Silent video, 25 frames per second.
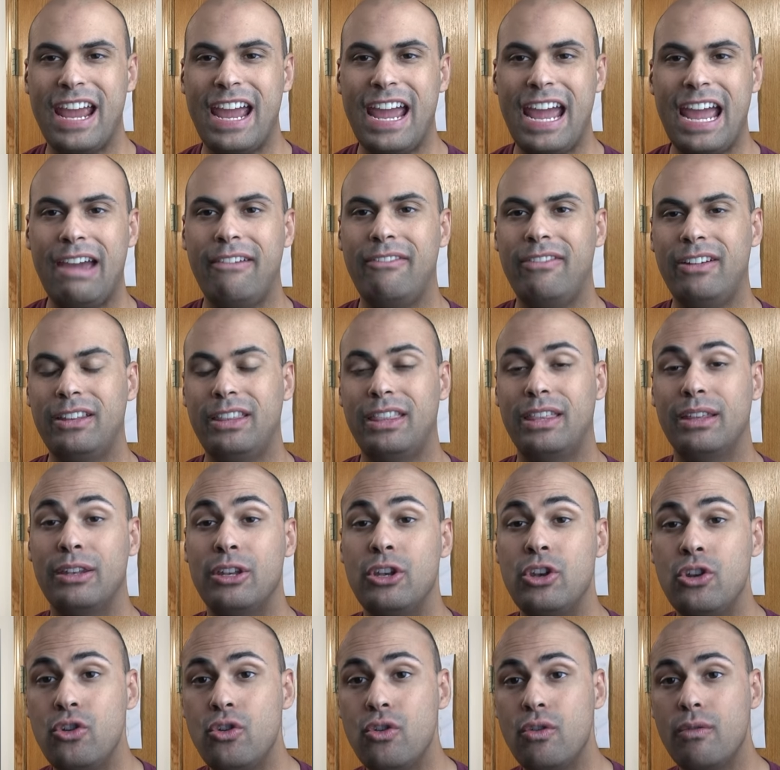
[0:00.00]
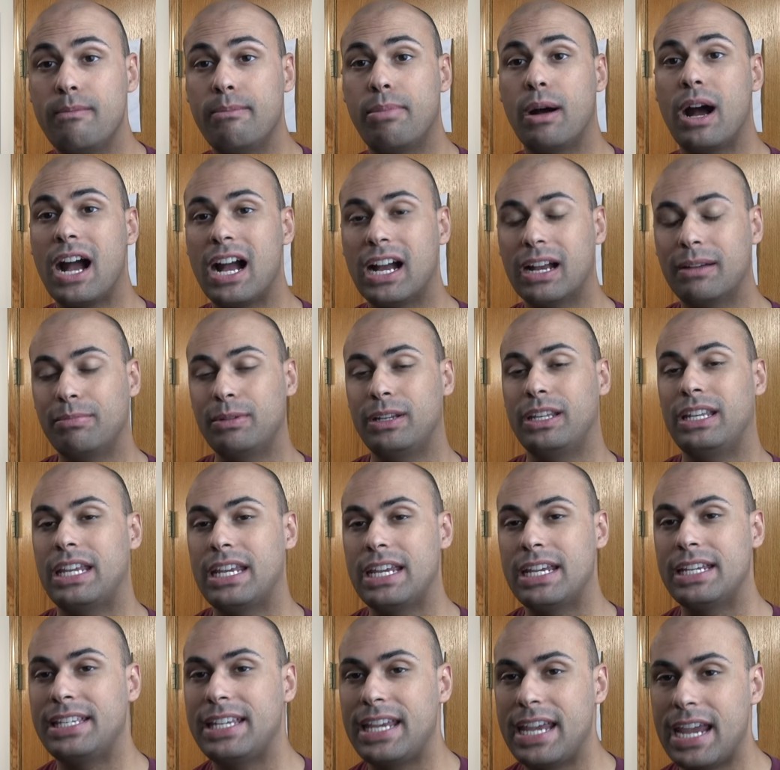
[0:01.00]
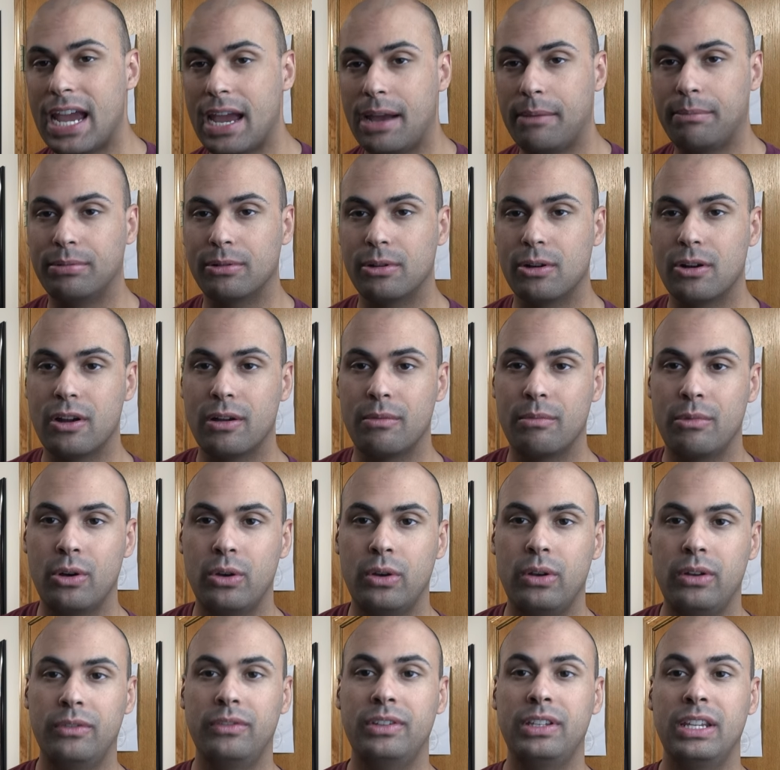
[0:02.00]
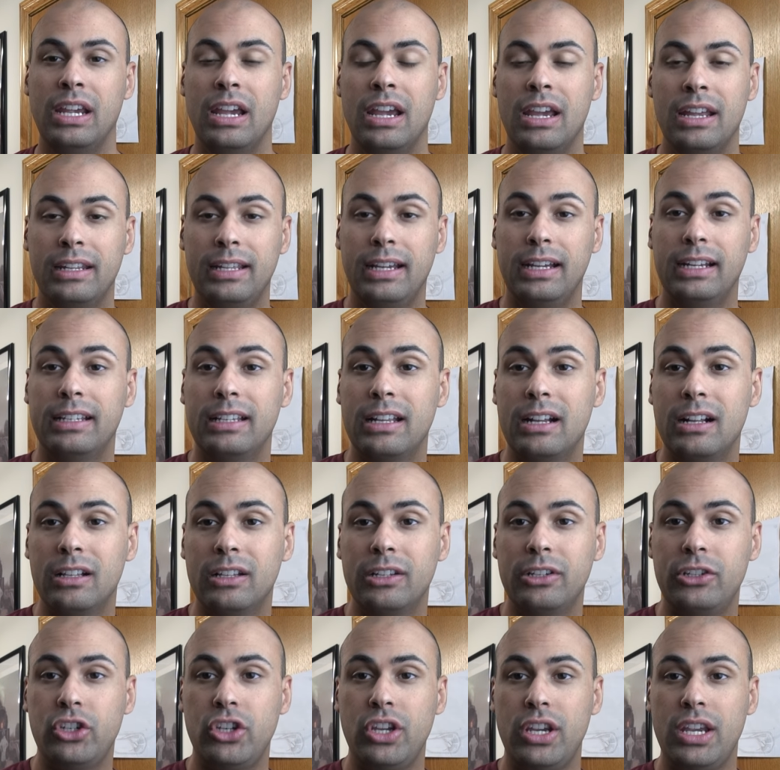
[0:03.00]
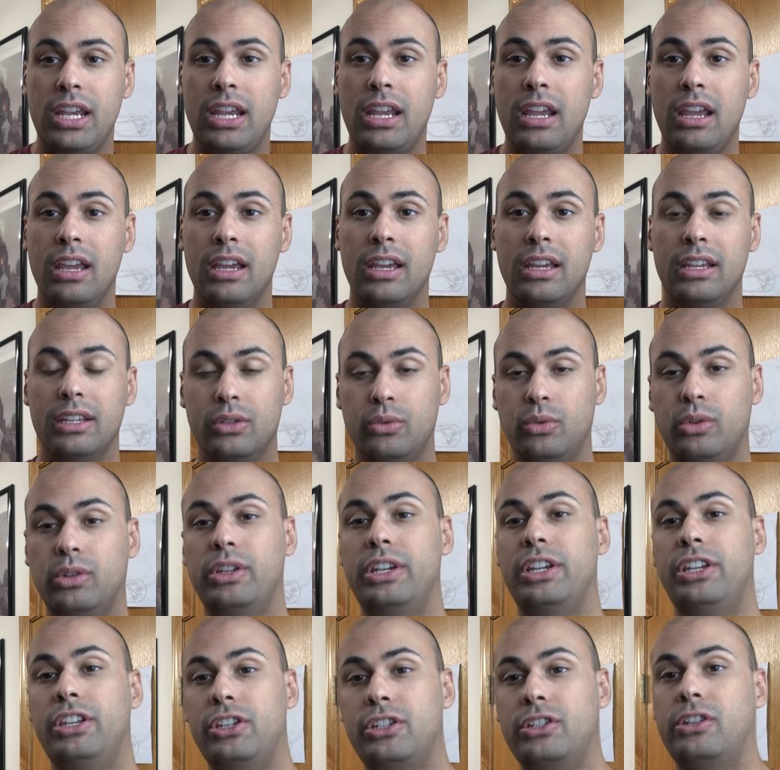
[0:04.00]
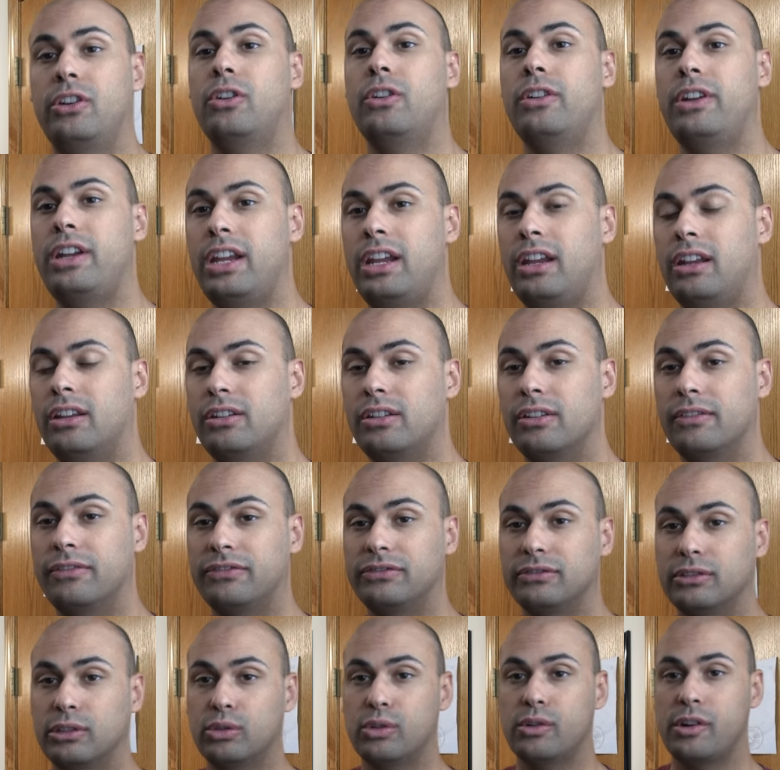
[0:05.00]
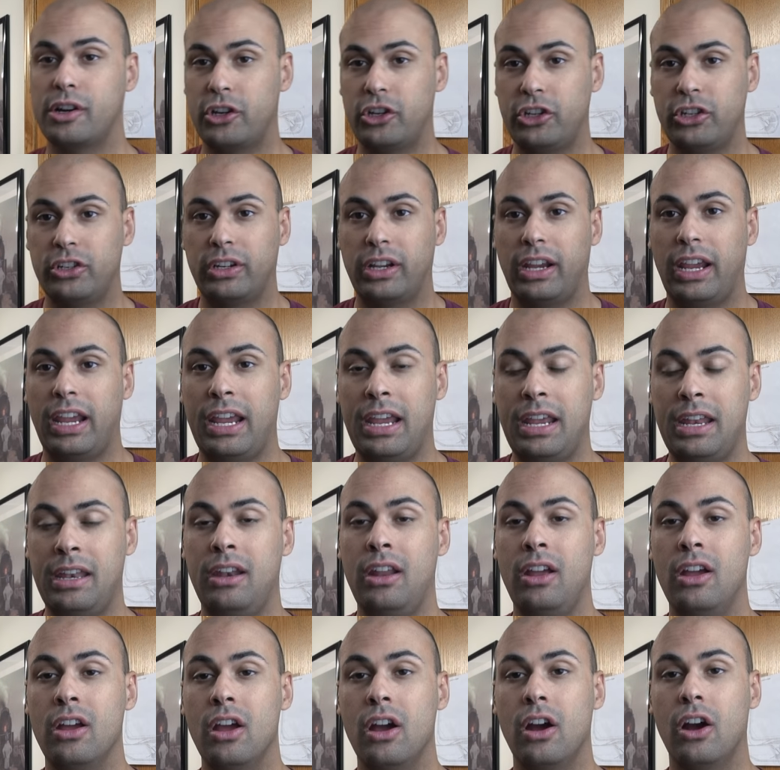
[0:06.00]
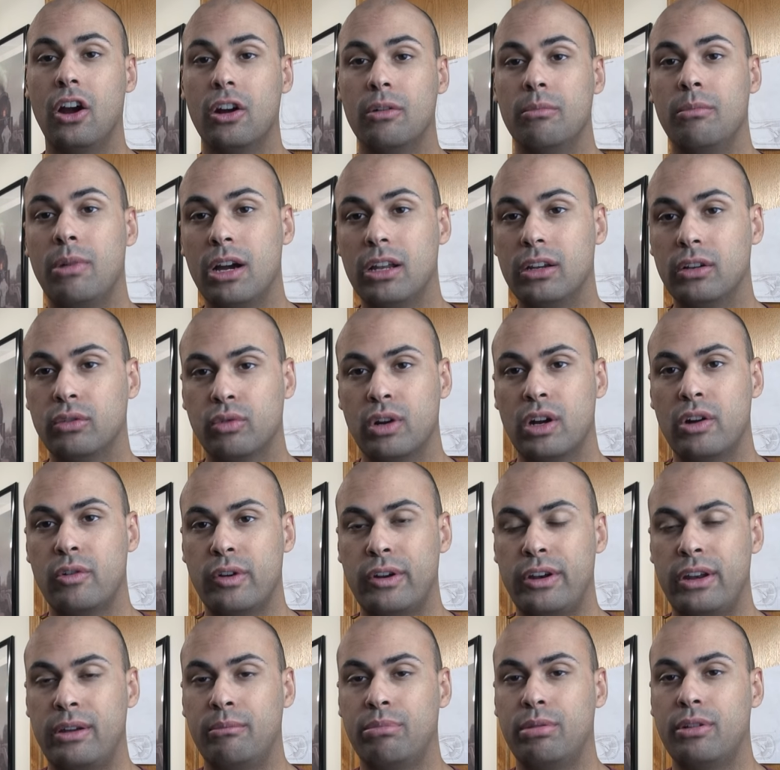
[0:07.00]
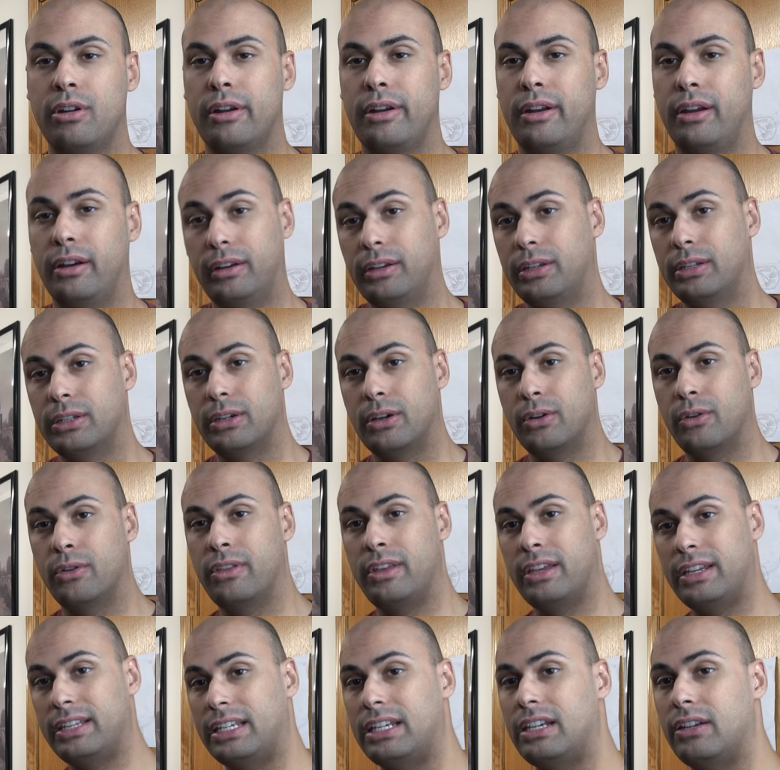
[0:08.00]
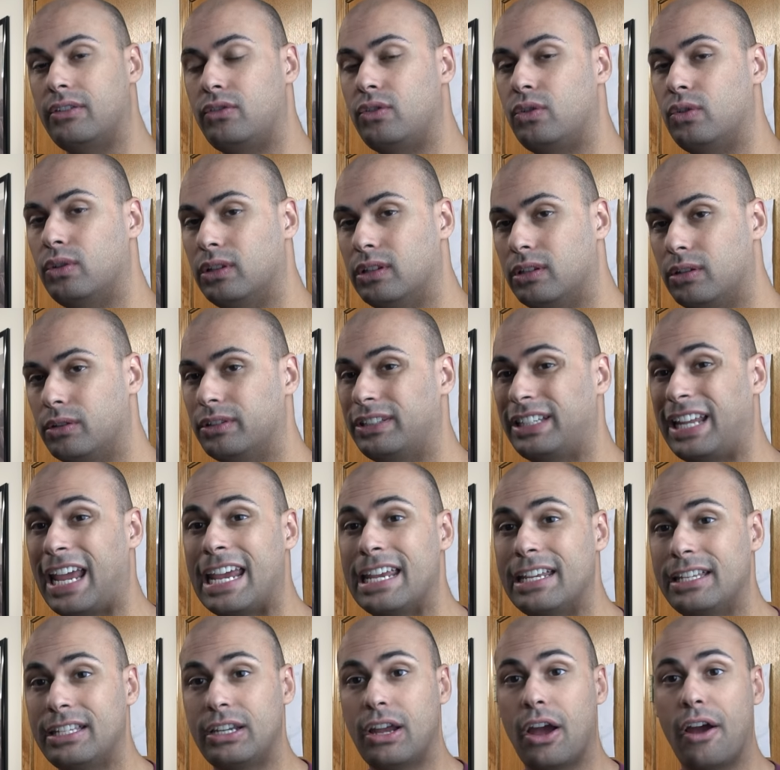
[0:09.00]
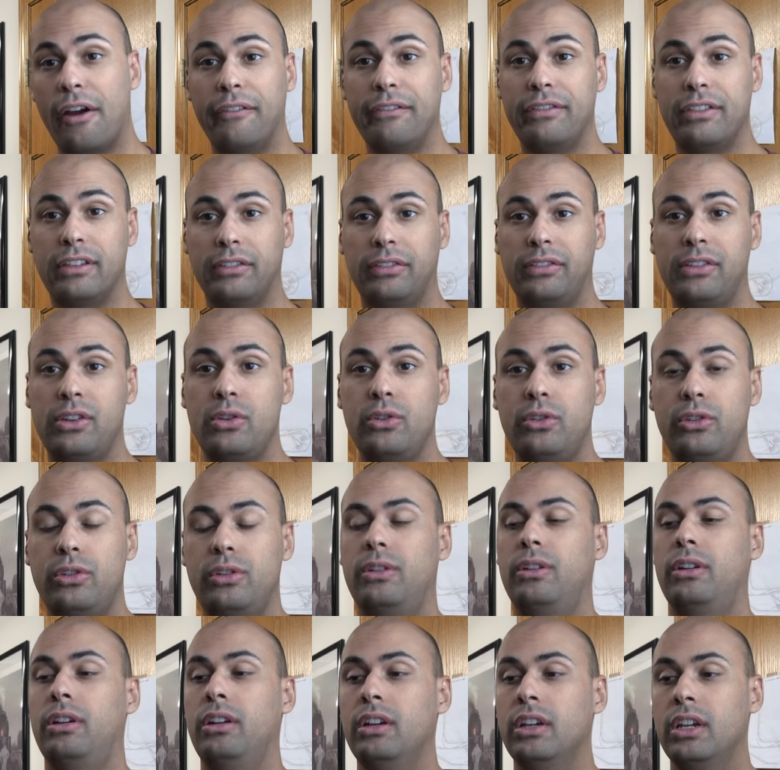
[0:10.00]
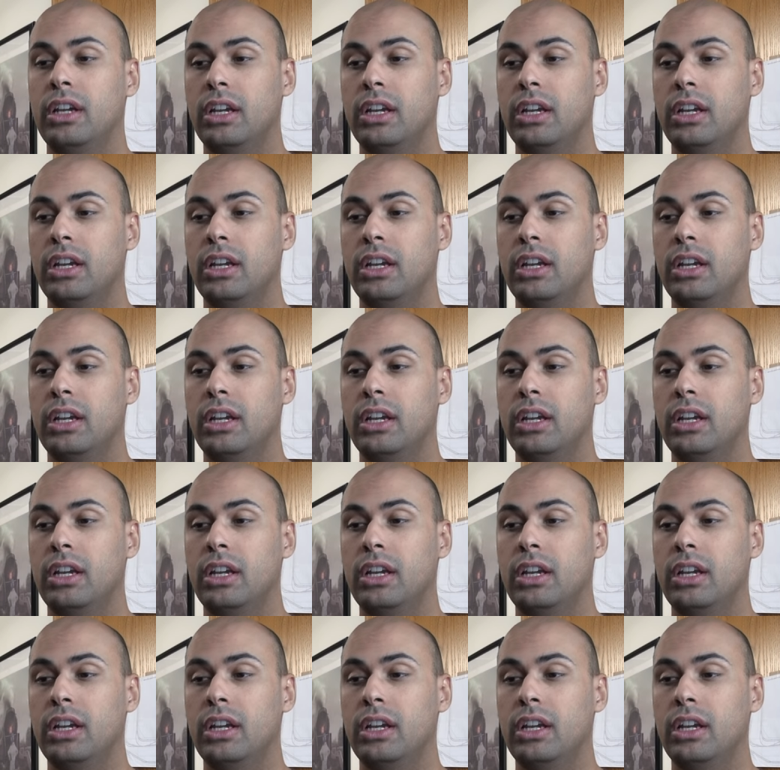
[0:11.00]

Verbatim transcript: have it the new Bachmann easy app locomotives technology is really starting to flourish in our model railroading products so this gives you a little taste of the future